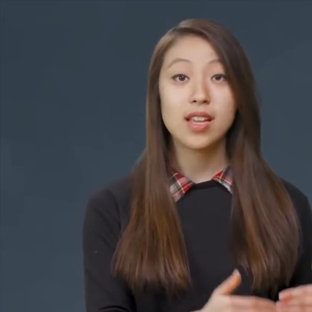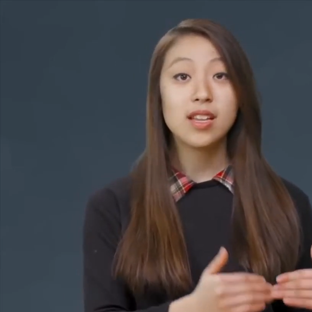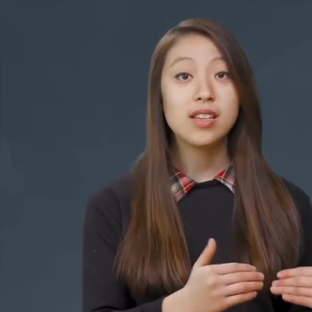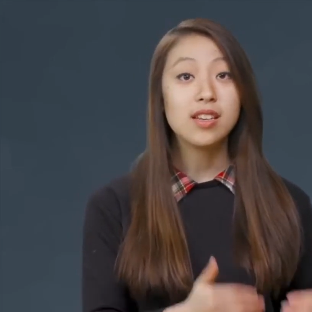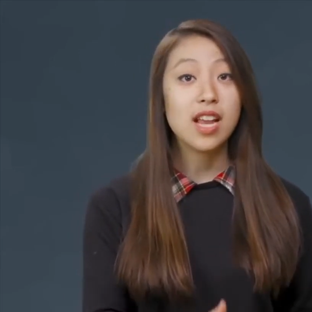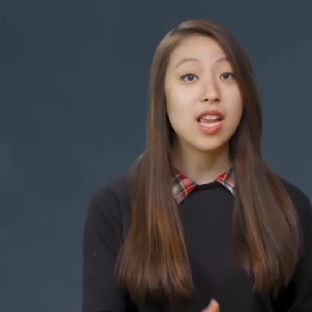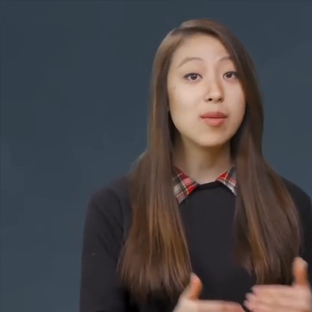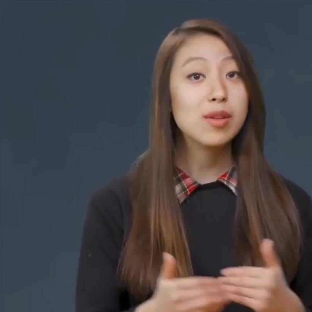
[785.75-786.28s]

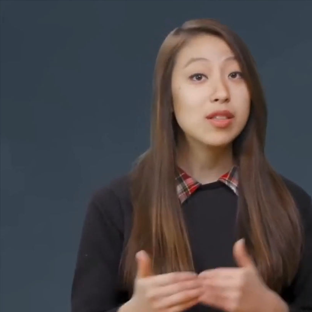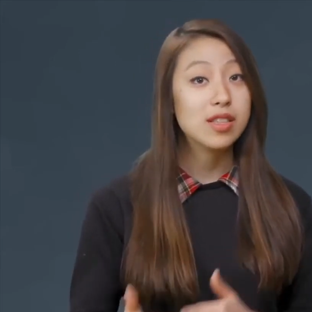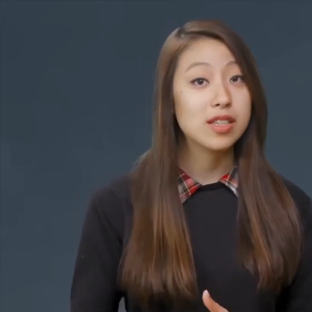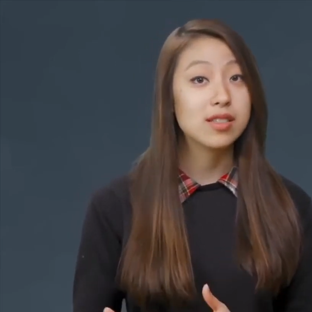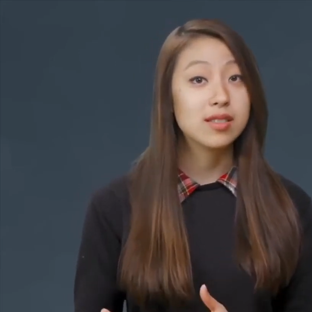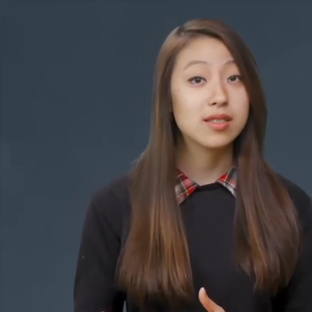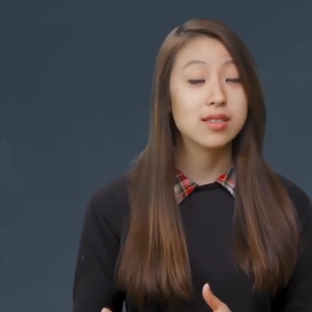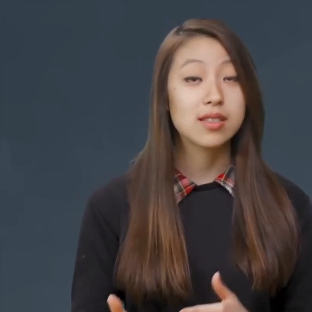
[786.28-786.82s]
Naming
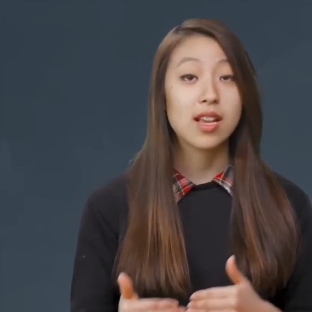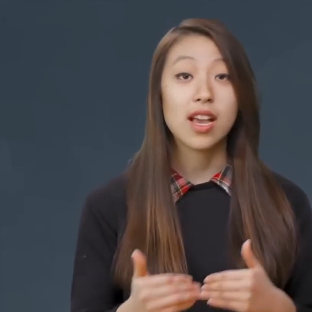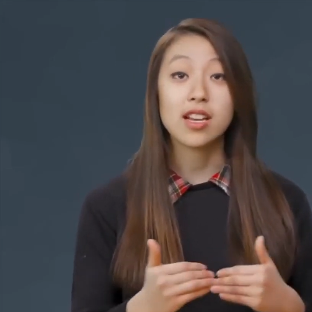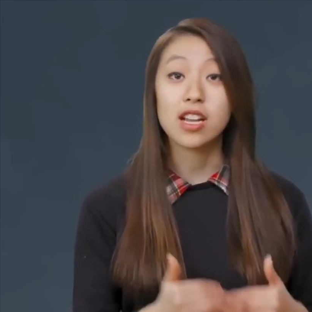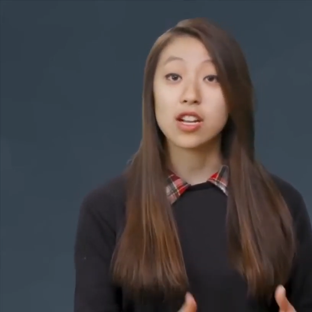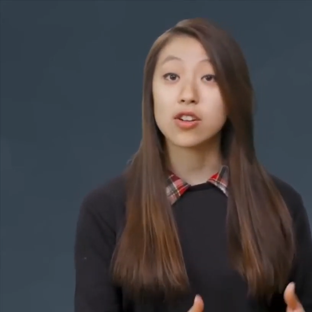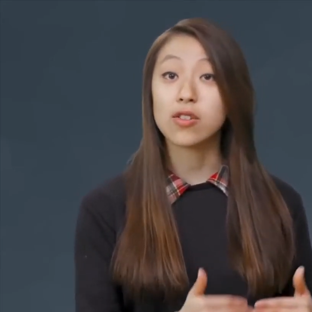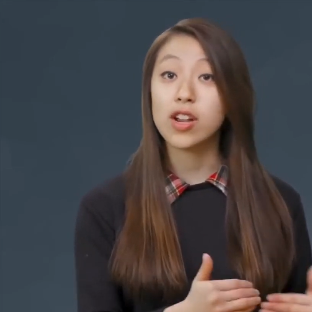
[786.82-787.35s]
lists and
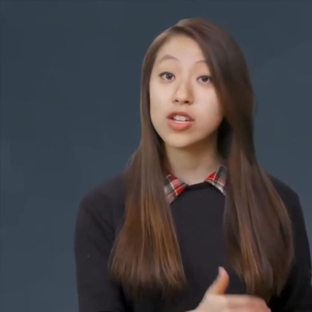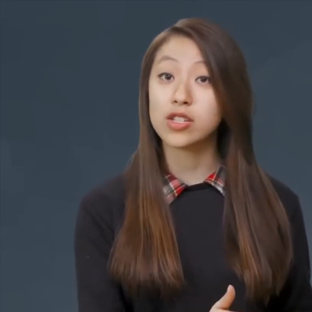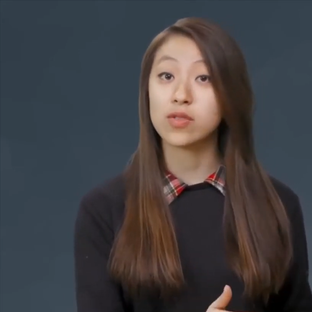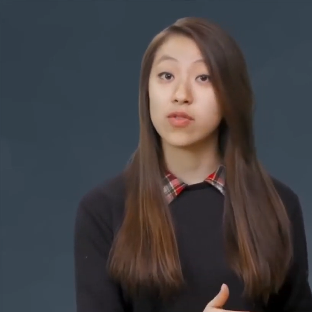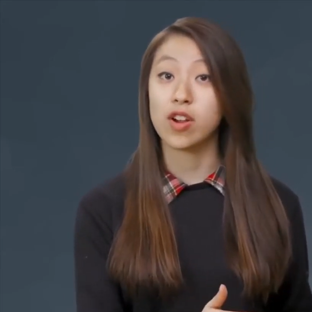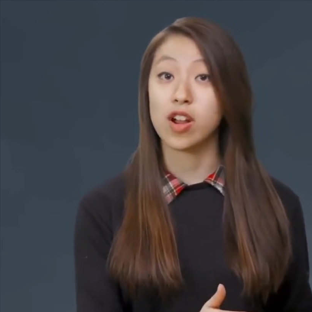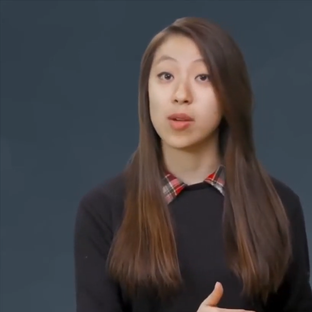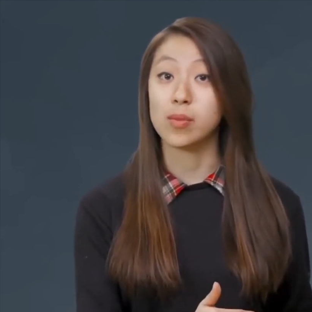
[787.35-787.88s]
iteration
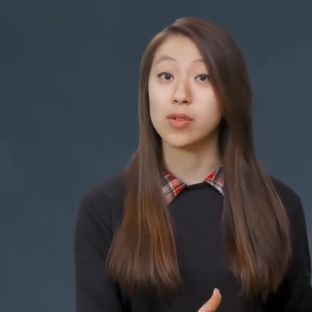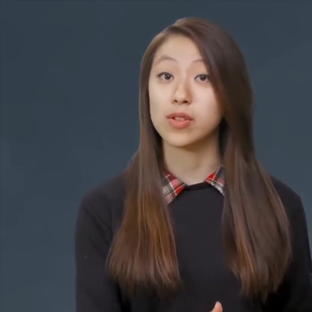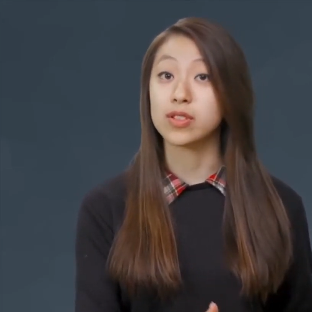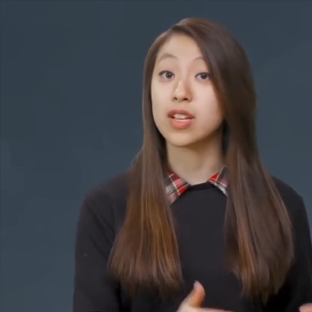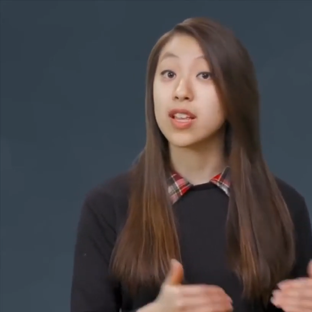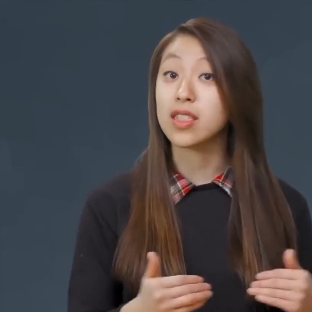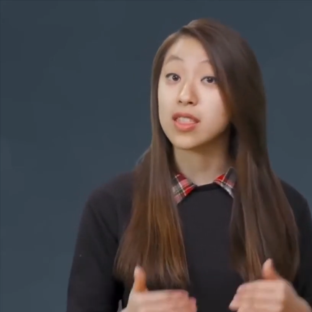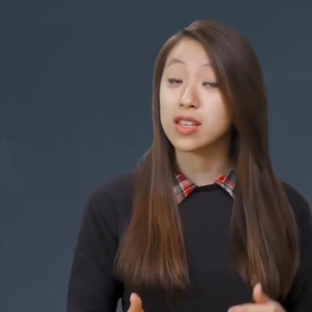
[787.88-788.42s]
variables
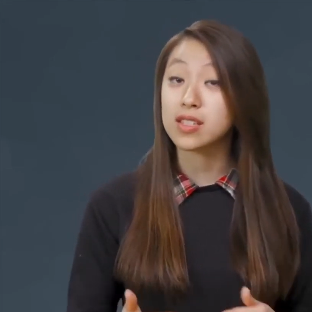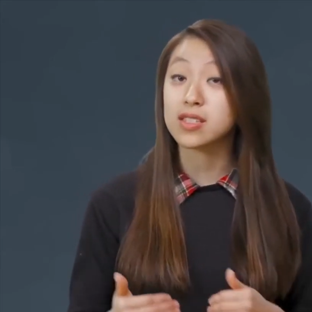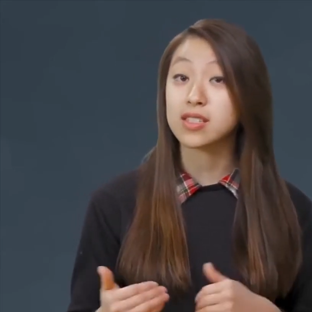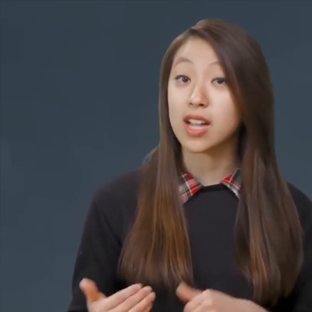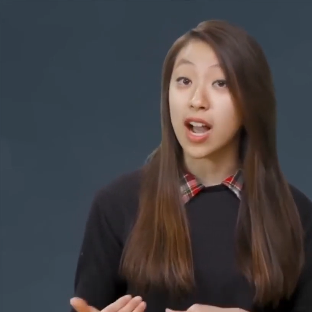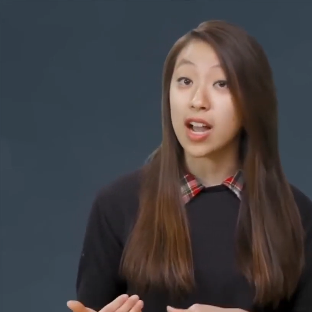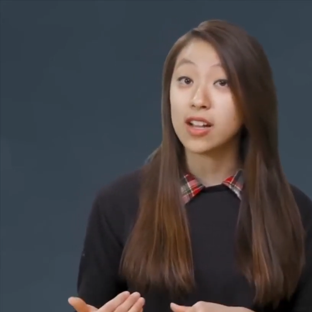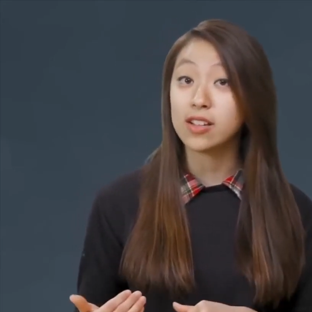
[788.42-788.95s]
in this
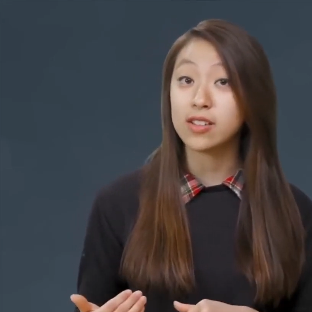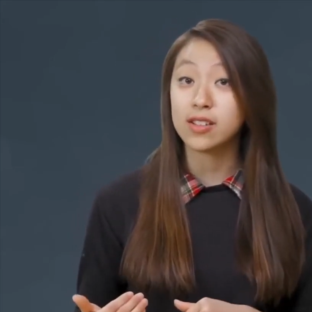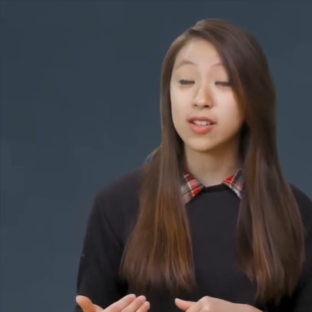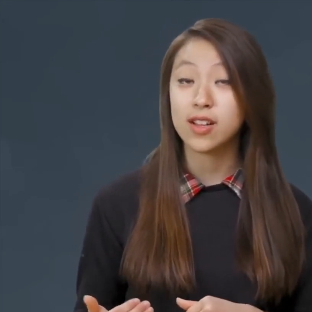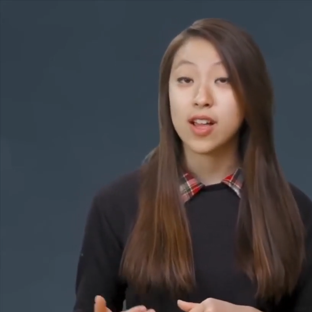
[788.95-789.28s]
style